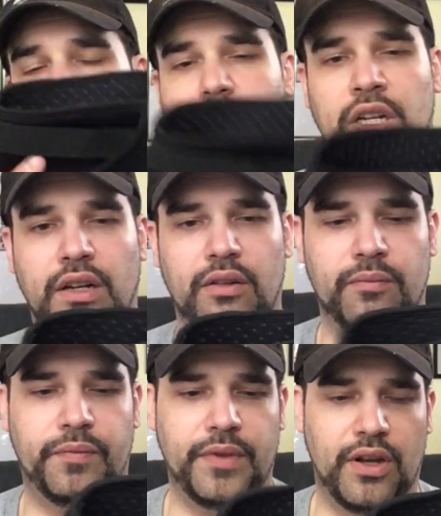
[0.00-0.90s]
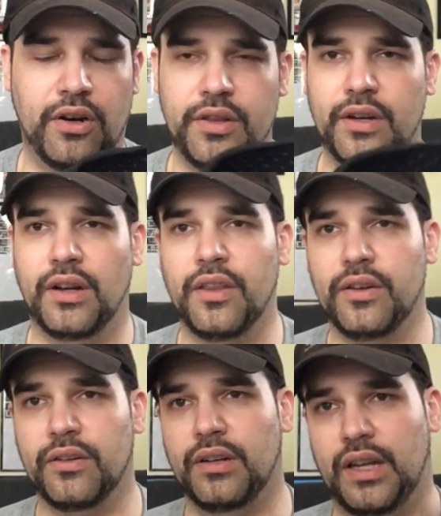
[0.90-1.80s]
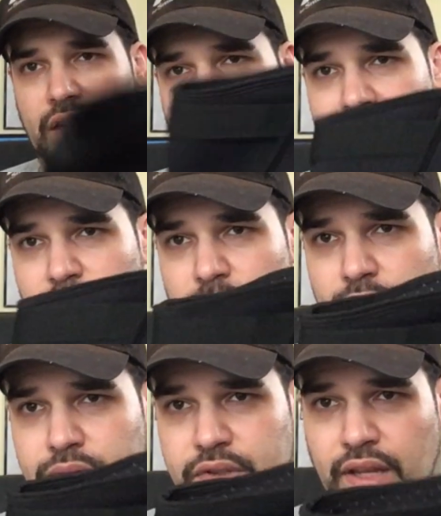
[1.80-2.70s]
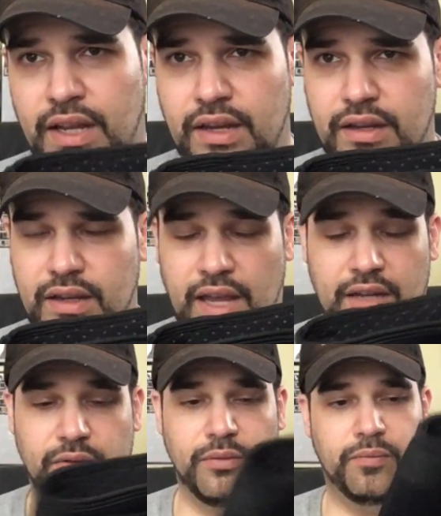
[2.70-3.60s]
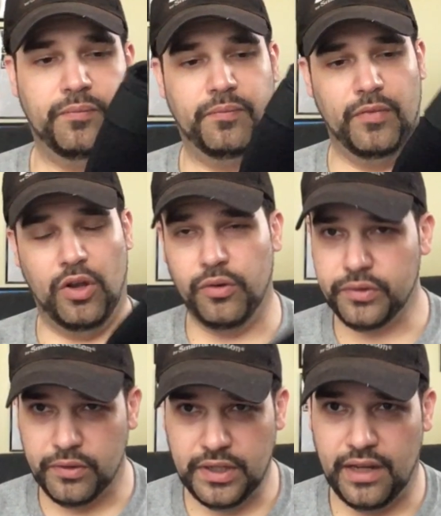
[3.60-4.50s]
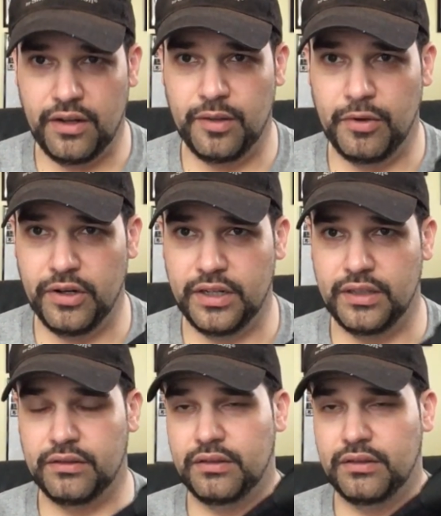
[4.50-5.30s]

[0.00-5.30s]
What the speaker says: you know, are there other ankle holsters out on the market?